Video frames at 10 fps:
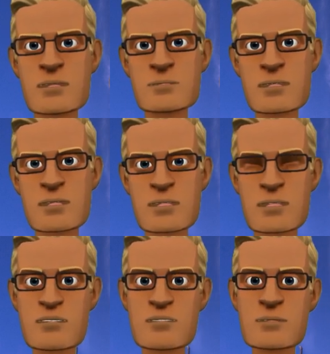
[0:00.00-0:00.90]

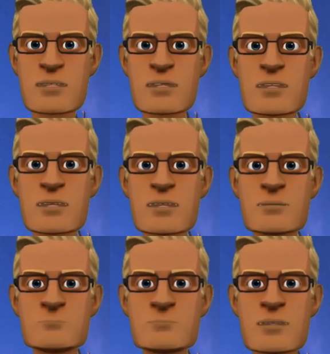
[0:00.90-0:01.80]
dedicating
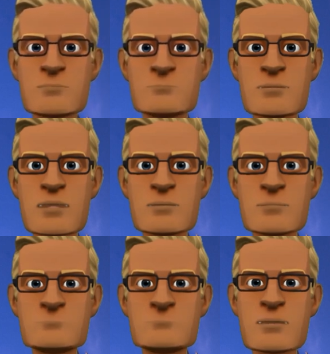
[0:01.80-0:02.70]
ourselves, our
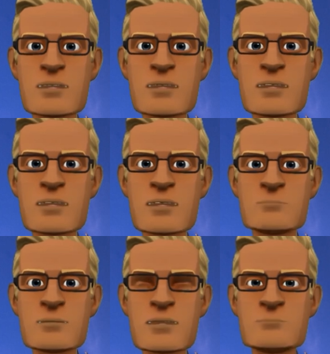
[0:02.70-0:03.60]
lives to
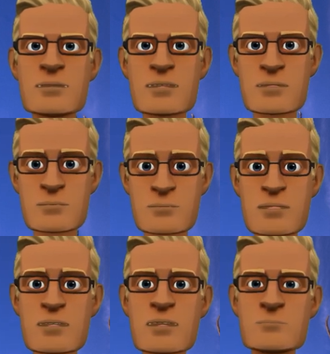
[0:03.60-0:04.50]
Jehovah is the
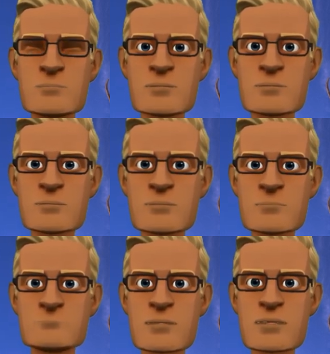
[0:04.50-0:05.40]
best promise